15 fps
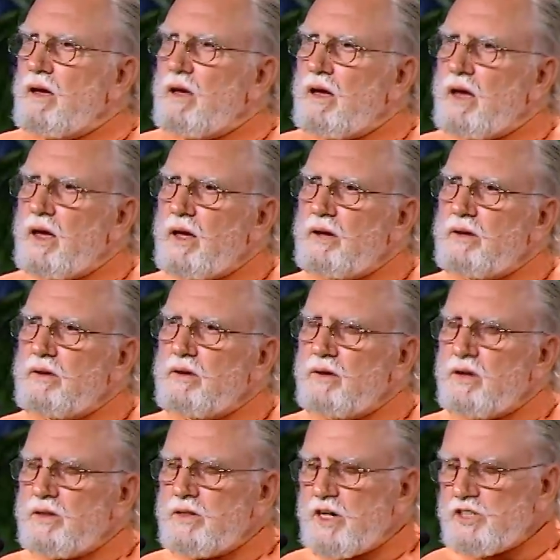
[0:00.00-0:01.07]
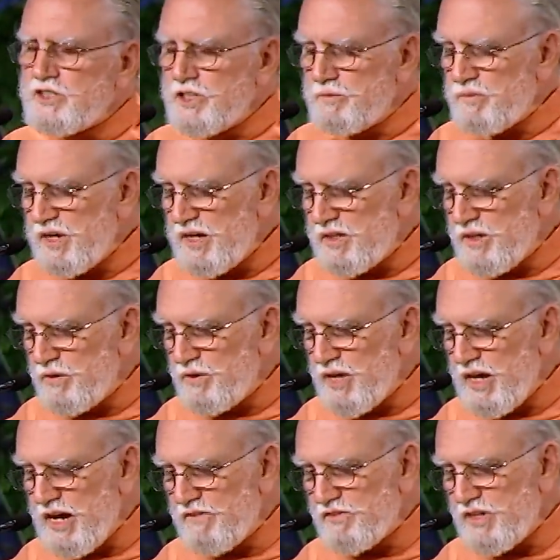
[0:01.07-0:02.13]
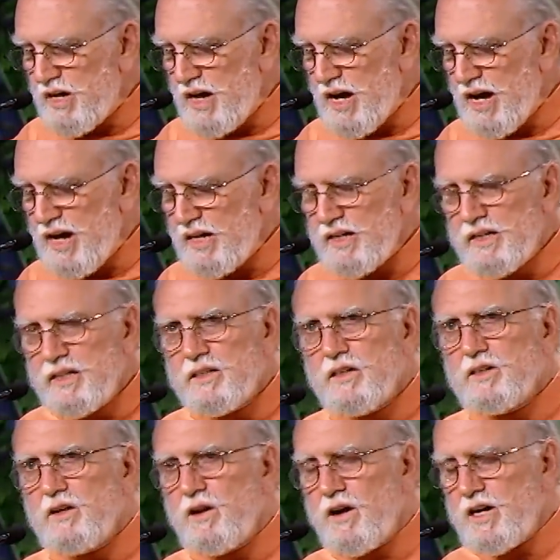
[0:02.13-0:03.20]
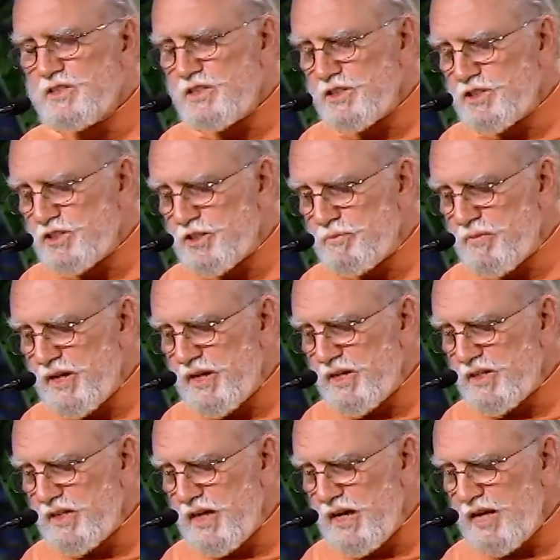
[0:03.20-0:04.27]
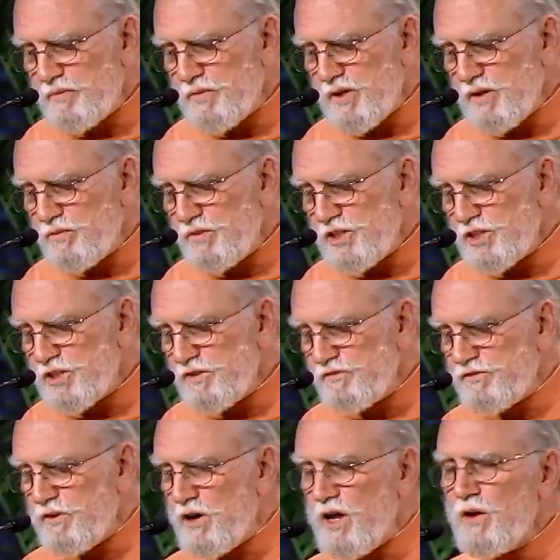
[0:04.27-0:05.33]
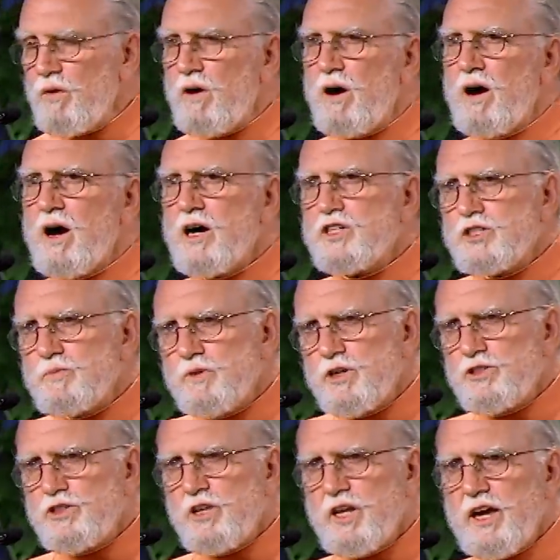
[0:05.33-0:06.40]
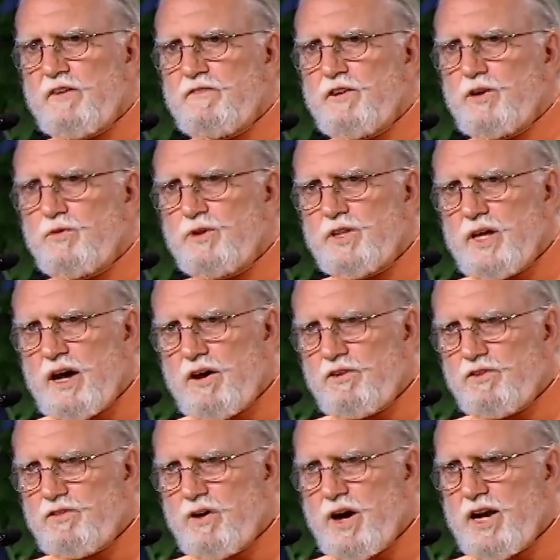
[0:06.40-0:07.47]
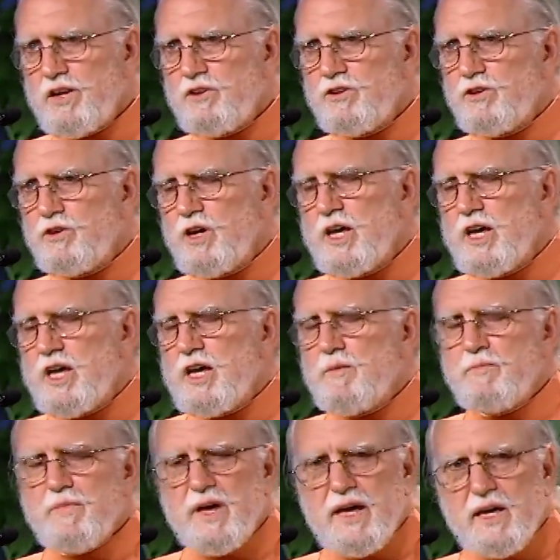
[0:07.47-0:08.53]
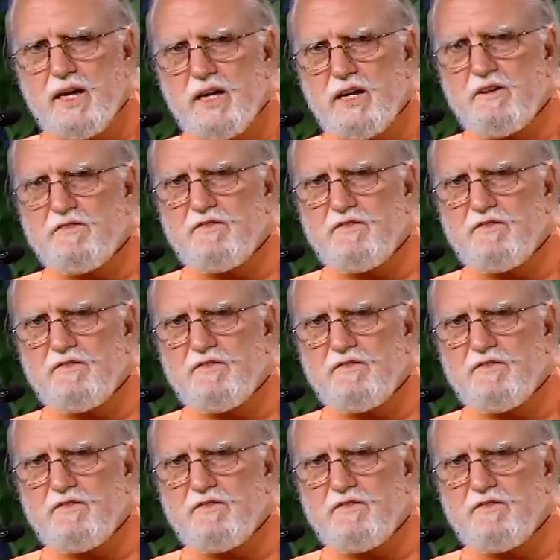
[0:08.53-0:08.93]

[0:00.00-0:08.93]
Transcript: and doesn't mean that we have to hide in the closets to meditate, but we should follow our spiritual effort without trying to make any